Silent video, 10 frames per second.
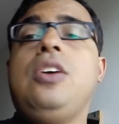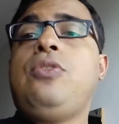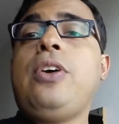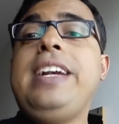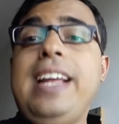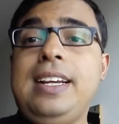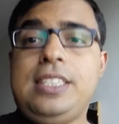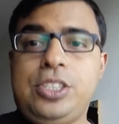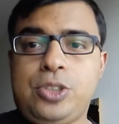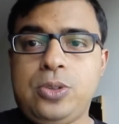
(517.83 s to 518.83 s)
for
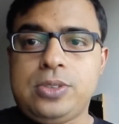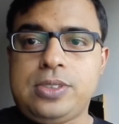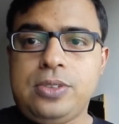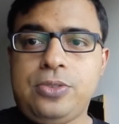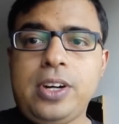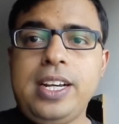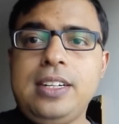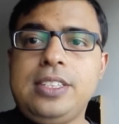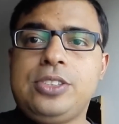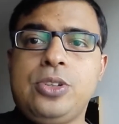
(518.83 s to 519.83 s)
reality shows.
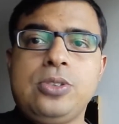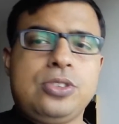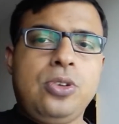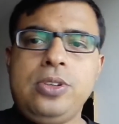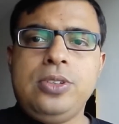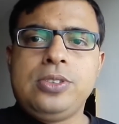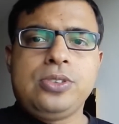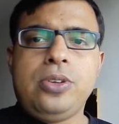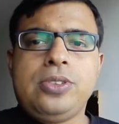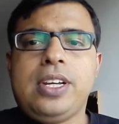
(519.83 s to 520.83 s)
So
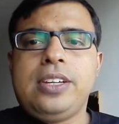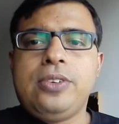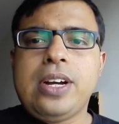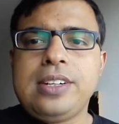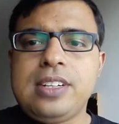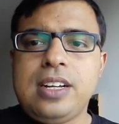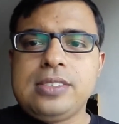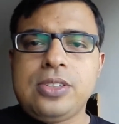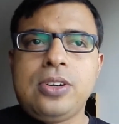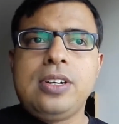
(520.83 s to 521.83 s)
you think you can
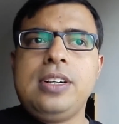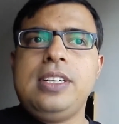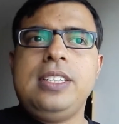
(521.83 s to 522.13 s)
dance, or